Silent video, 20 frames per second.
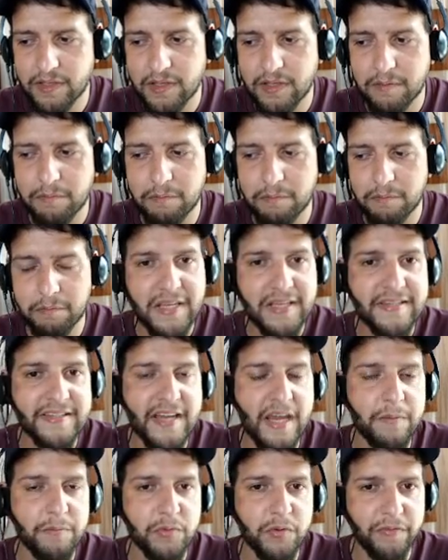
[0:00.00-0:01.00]
Mean
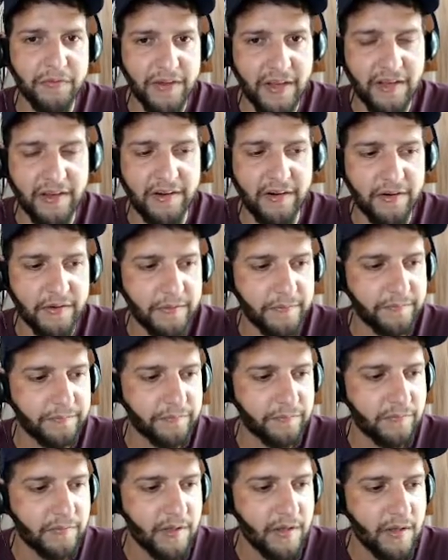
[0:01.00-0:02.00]
Time to Failure.
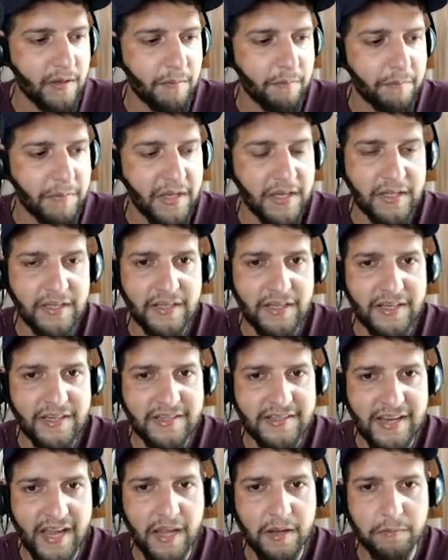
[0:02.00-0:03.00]
Mean
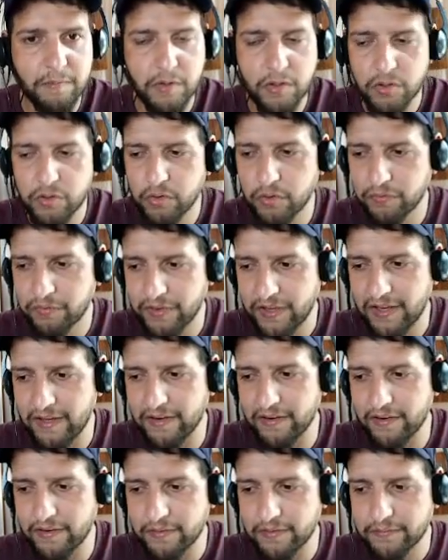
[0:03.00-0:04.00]
Time to
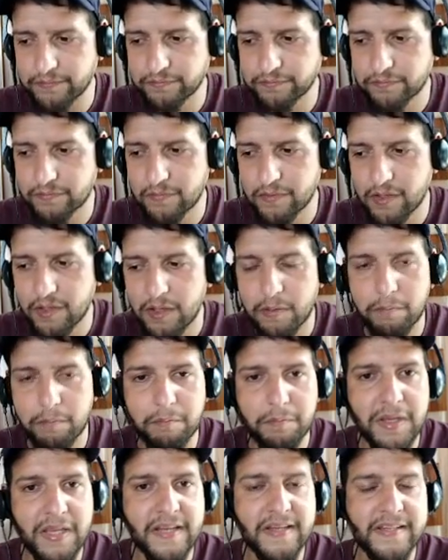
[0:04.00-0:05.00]
Failure.
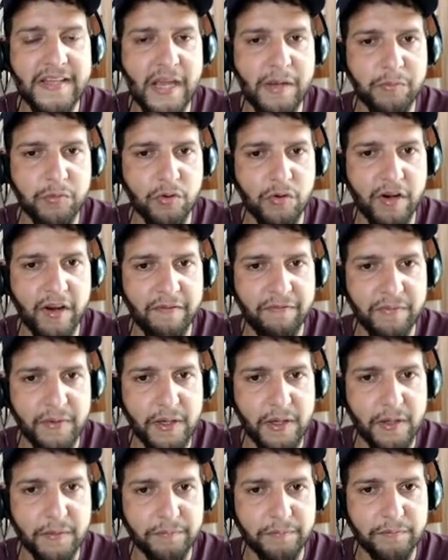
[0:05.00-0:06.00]
Mean Time to
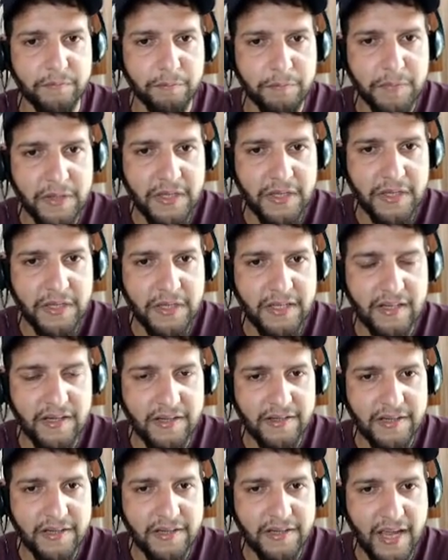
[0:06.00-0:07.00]
Repair. Mean
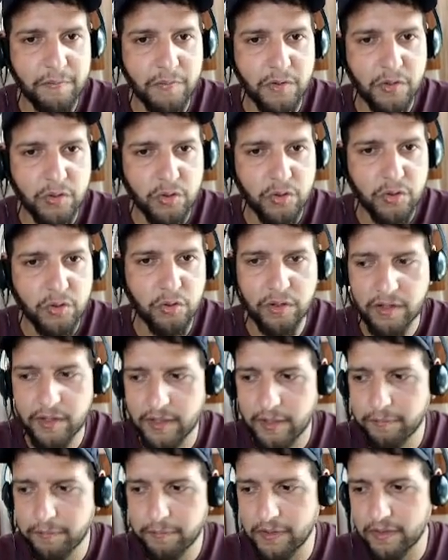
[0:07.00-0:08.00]
Time to
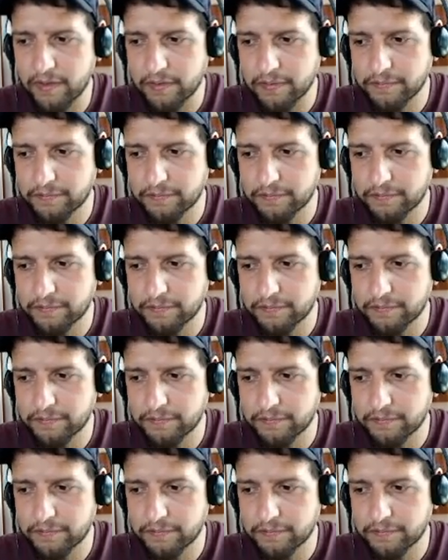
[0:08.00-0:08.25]
Repair.